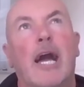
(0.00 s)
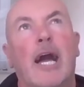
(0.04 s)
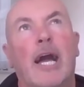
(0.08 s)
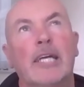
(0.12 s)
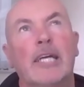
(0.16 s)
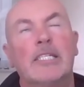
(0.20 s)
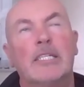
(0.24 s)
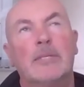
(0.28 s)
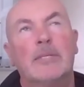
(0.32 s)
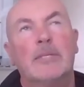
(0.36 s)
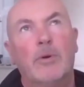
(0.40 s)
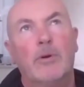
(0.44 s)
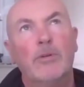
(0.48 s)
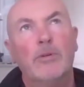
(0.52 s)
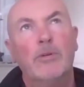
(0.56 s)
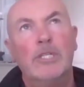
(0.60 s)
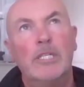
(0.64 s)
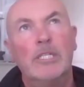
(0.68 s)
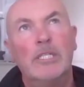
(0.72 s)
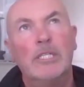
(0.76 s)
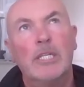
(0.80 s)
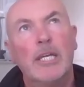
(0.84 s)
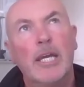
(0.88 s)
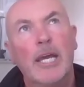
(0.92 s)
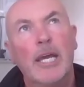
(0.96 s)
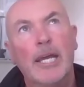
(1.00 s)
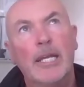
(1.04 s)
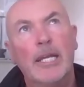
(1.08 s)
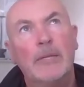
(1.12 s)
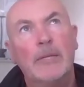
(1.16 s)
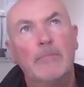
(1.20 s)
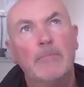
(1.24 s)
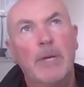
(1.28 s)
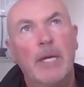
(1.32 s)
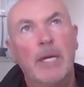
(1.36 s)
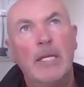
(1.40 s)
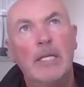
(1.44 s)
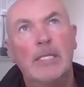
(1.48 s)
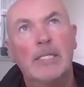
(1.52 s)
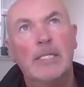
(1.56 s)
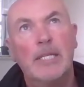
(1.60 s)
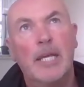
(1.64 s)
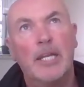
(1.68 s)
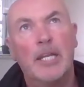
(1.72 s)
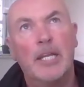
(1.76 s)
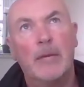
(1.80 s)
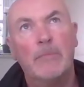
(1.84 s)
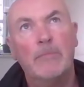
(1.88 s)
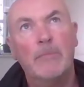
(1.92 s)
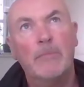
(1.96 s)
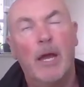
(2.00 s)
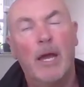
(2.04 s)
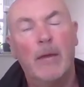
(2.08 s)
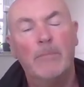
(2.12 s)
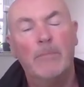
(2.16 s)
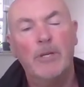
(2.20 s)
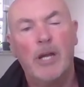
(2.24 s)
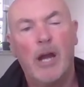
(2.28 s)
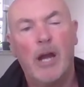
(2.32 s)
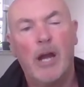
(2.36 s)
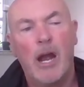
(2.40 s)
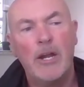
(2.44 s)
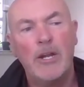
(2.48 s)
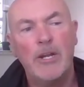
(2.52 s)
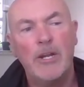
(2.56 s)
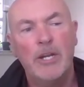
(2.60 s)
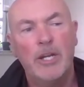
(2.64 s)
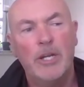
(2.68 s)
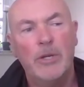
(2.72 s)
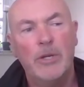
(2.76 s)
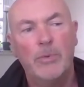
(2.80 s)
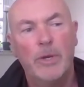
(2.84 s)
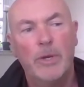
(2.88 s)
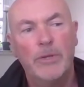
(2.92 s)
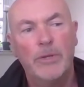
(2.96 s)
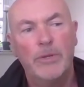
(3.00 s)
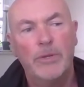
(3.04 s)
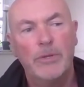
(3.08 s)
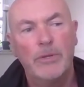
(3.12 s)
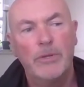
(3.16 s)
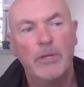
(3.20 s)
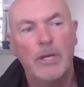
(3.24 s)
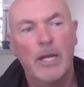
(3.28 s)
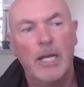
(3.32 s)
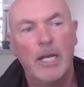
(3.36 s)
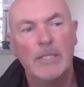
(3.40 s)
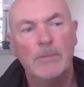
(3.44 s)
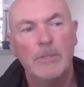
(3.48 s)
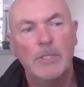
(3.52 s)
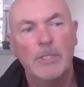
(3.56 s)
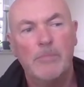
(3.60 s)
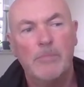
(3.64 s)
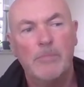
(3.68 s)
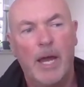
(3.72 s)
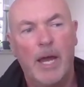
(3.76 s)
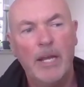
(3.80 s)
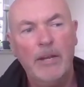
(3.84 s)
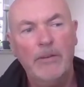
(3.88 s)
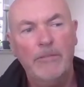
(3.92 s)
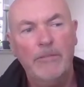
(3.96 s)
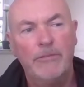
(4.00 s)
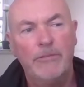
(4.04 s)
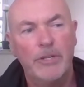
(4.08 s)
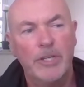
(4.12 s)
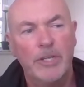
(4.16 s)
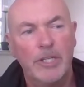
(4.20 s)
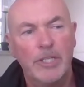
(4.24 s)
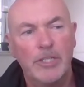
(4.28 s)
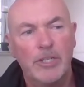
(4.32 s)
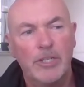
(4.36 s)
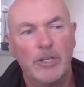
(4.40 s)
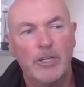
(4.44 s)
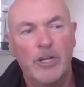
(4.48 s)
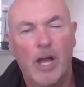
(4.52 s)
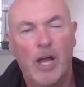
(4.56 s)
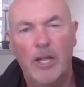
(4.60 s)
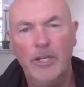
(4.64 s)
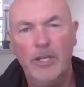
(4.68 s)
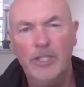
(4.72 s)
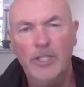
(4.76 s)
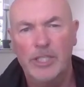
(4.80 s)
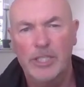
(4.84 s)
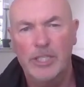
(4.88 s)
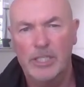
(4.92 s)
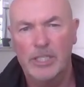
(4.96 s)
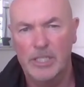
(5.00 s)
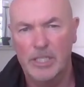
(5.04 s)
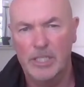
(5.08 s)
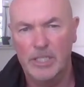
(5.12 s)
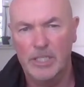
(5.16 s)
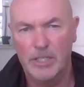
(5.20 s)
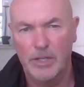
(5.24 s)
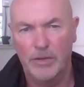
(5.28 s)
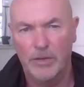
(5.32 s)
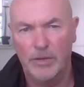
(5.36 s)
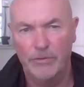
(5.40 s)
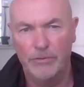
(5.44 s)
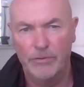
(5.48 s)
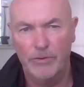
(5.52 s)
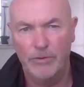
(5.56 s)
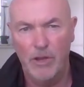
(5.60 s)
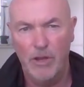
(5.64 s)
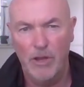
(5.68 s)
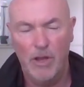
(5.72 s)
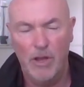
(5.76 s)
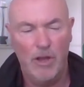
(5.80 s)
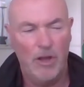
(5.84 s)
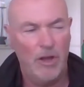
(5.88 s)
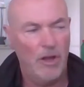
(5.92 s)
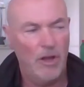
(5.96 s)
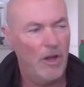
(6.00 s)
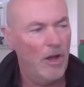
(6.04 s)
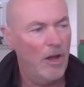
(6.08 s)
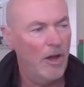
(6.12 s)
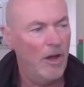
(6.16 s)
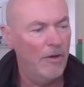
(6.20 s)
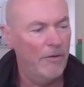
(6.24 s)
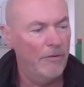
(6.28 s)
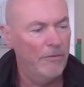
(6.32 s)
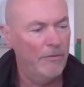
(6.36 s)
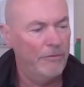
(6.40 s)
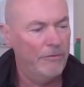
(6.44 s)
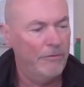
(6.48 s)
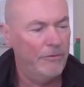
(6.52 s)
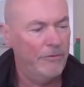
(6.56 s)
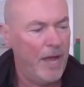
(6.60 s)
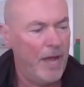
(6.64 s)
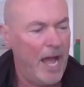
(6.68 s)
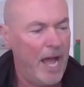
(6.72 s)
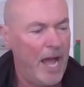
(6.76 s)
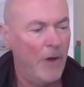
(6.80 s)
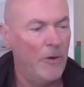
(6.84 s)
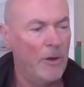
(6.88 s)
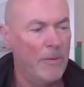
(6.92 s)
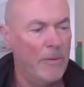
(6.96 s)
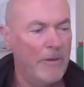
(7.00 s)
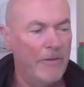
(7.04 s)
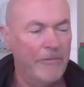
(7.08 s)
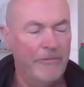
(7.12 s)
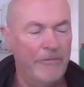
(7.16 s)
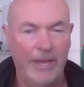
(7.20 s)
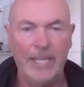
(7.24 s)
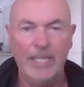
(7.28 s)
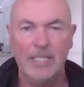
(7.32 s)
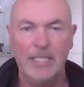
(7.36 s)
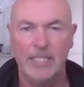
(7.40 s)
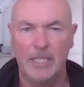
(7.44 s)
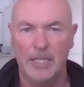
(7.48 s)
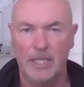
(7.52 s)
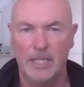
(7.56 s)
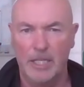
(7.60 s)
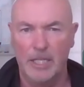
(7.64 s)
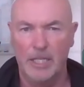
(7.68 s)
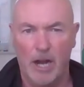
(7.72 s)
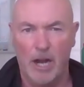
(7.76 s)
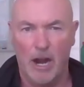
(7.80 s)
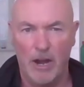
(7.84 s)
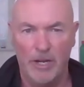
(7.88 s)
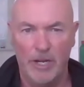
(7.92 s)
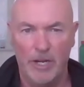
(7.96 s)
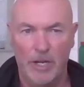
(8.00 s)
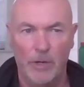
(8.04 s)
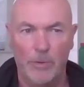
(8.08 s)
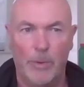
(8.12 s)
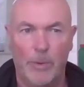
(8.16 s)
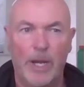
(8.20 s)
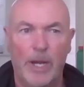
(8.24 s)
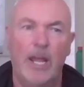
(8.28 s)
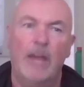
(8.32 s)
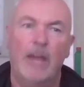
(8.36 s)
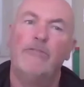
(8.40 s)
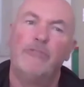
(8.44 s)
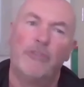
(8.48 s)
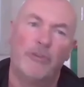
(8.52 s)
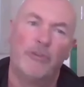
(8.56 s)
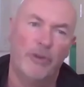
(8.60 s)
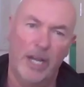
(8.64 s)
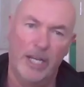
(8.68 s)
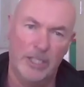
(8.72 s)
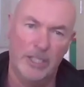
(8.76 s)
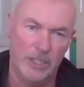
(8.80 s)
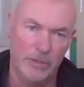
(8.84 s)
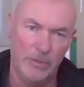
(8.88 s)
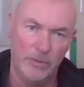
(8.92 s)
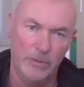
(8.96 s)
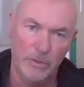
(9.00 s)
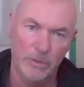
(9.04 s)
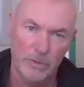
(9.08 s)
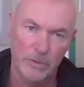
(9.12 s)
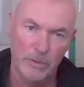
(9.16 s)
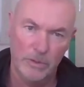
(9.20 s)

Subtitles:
I suppose it means that I'm gardening with, I suppose, mindfulness or consciousness of how I'm affecting the garden in whatever I do,